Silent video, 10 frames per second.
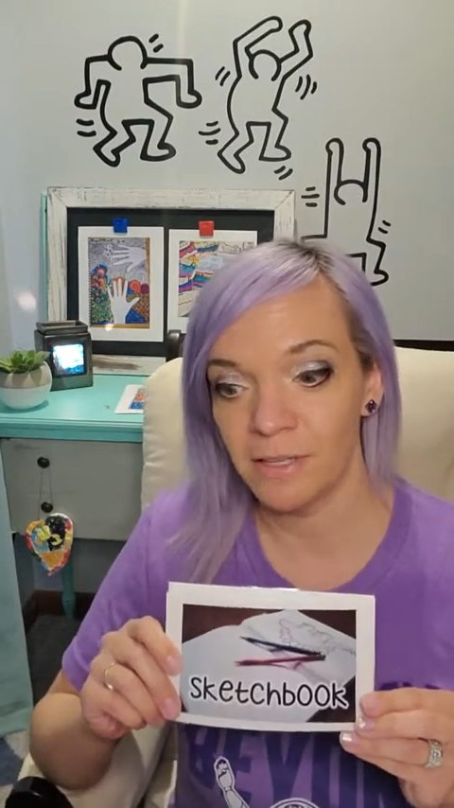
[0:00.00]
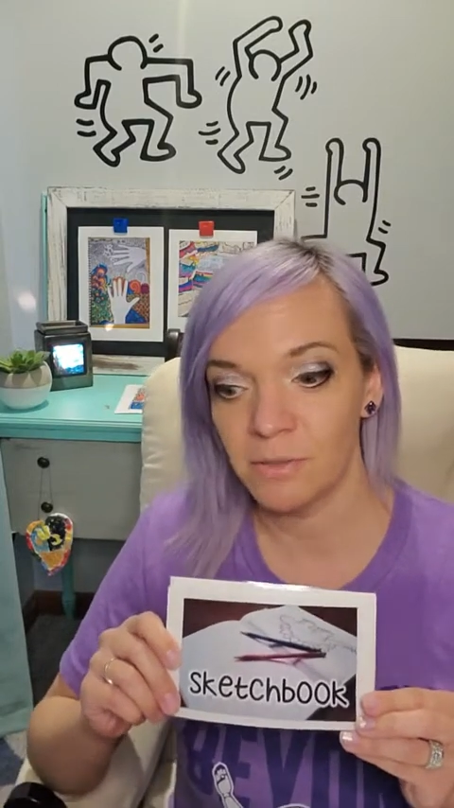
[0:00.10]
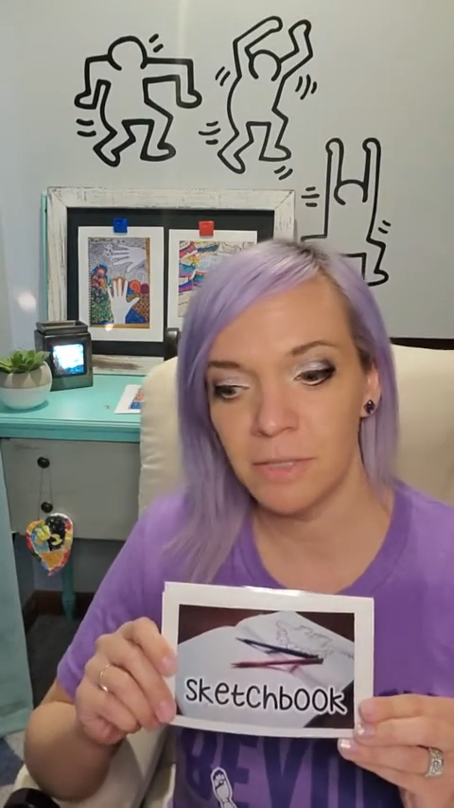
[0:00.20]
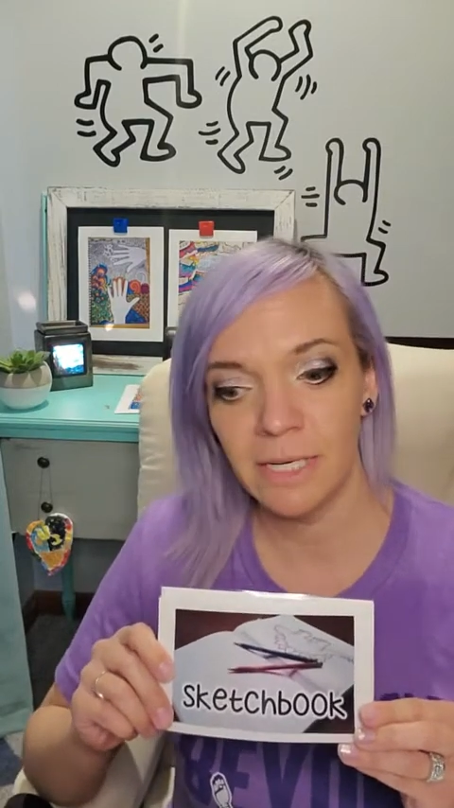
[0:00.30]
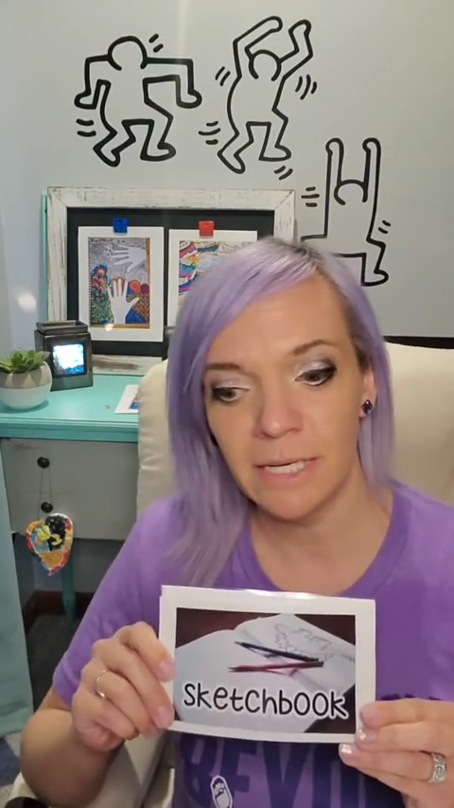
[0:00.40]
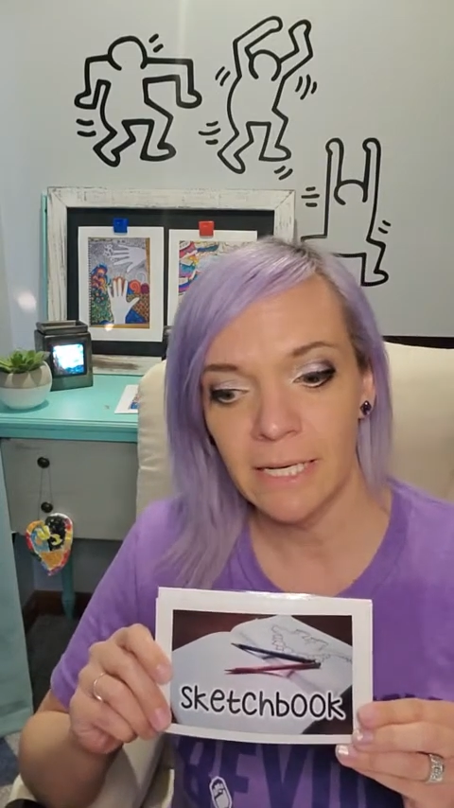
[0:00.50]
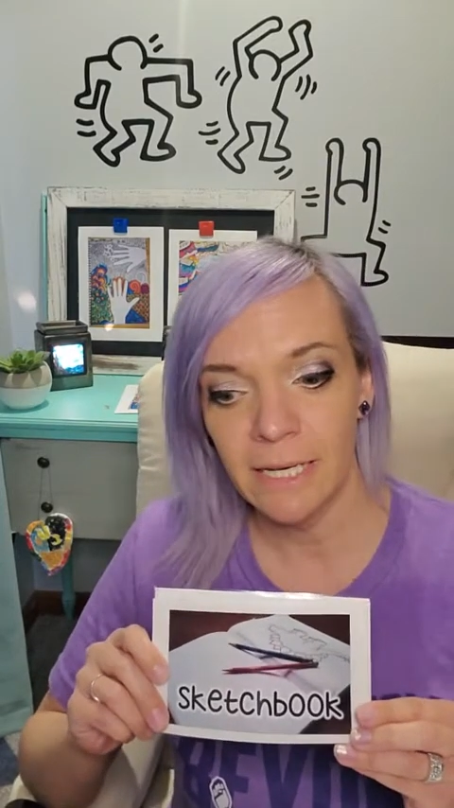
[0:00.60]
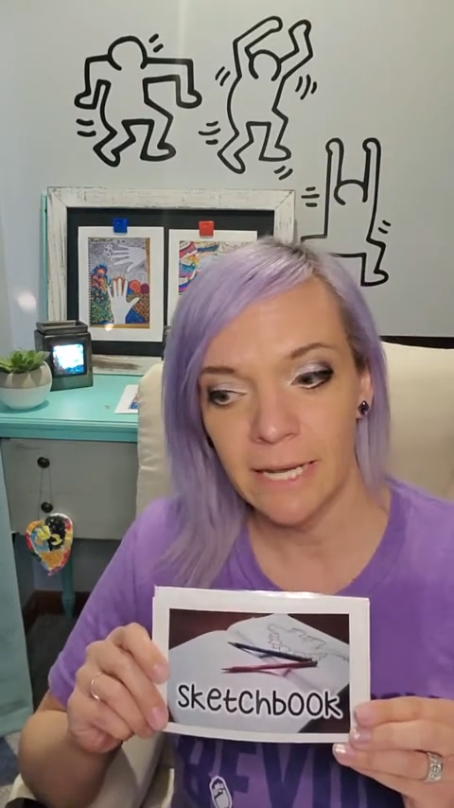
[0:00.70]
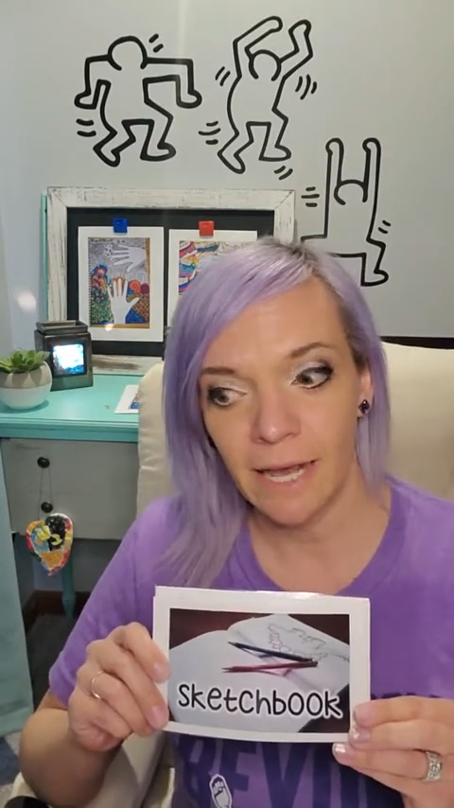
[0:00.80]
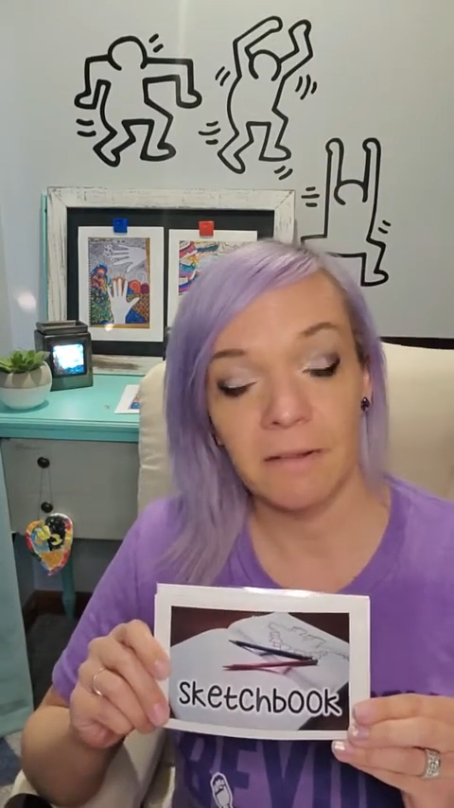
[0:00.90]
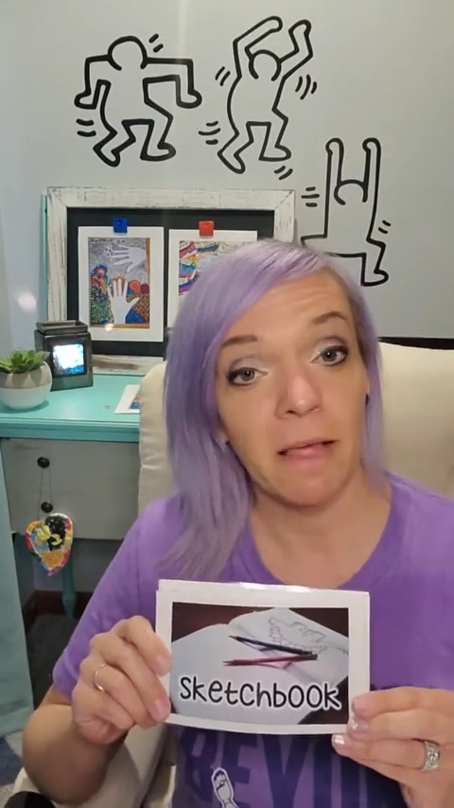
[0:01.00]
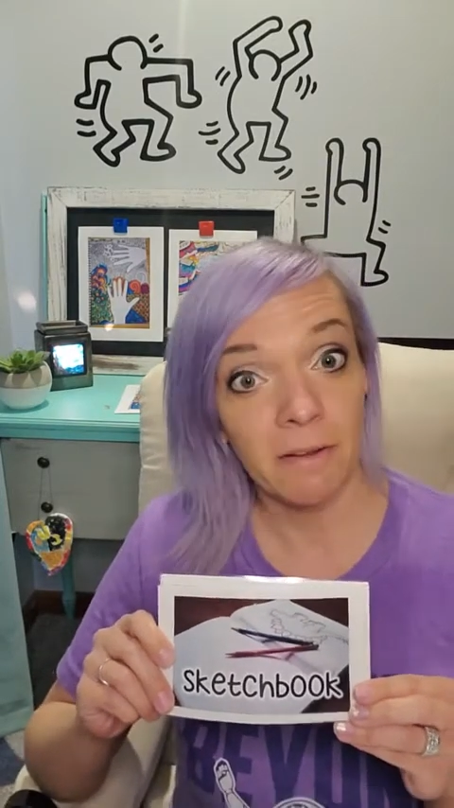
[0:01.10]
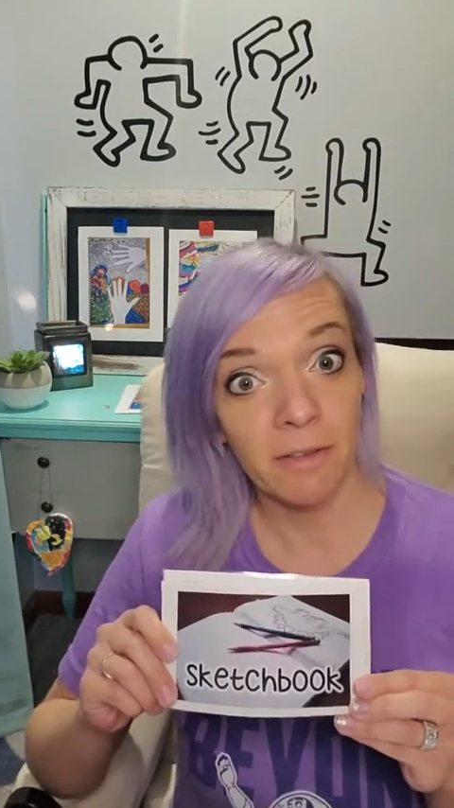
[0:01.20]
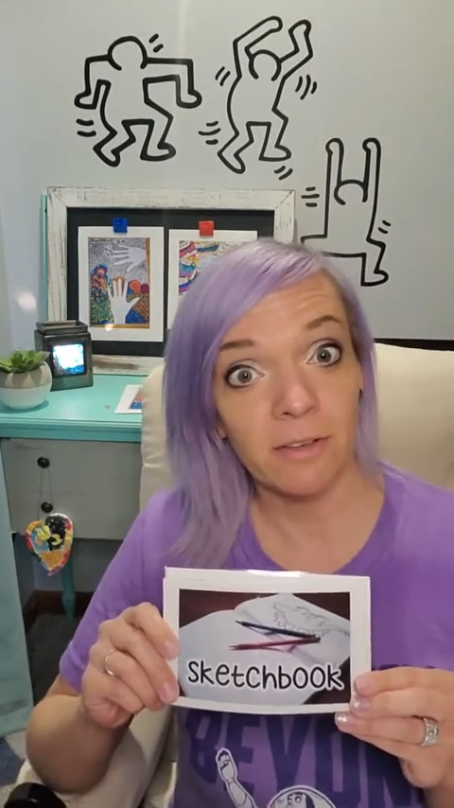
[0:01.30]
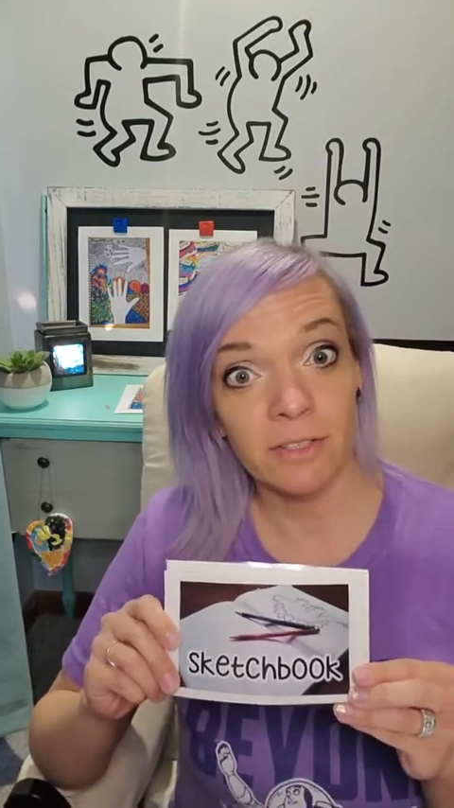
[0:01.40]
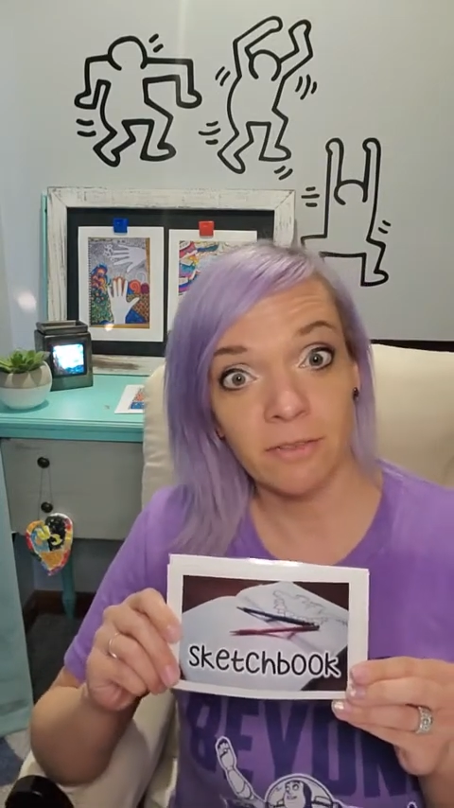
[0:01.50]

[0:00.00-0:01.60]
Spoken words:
We had a lot of other stuff